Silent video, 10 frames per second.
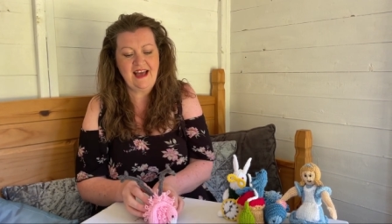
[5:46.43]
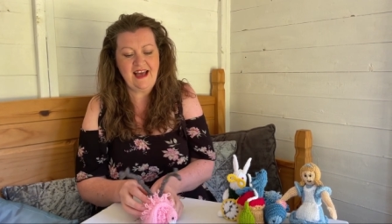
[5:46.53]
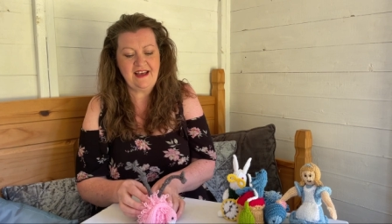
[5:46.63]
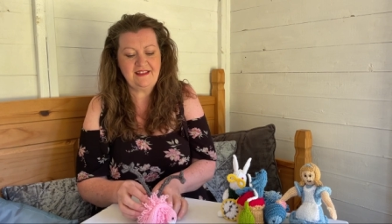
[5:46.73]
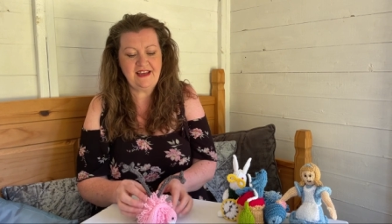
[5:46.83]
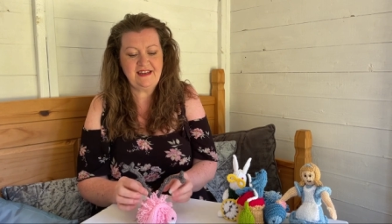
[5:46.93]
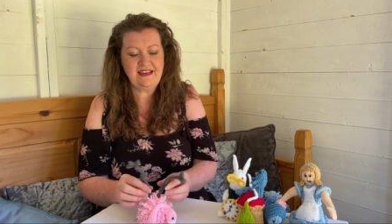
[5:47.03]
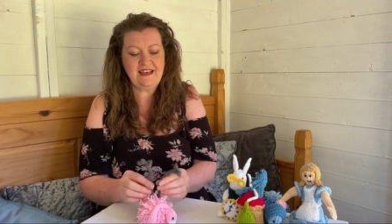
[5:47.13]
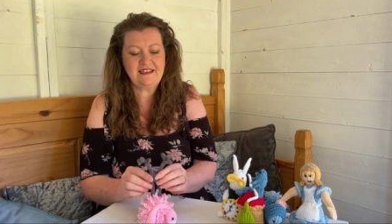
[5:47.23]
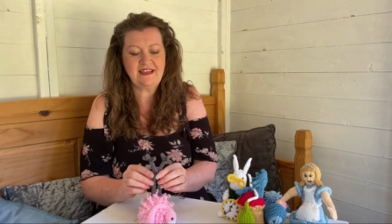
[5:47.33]
And then
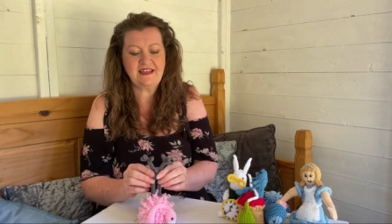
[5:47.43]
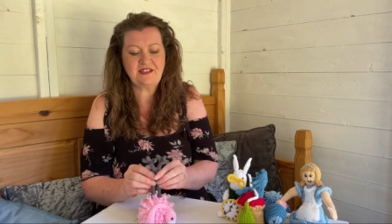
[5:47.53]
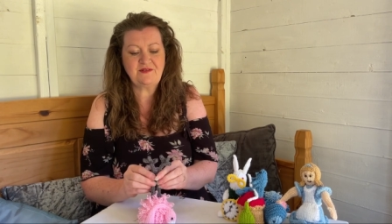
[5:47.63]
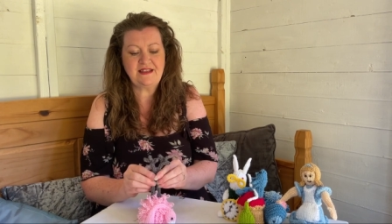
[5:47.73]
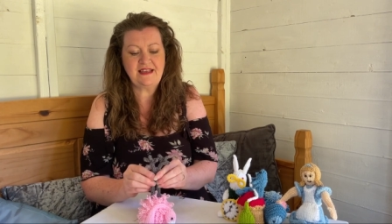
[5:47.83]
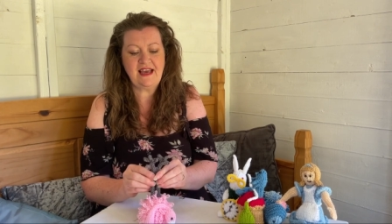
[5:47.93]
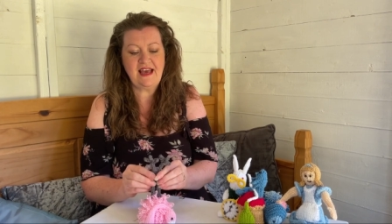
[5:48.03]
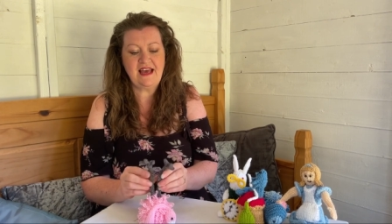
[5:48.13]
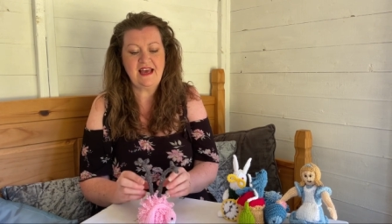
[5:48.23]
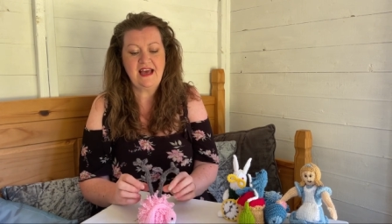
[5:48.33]
his legs are in the air.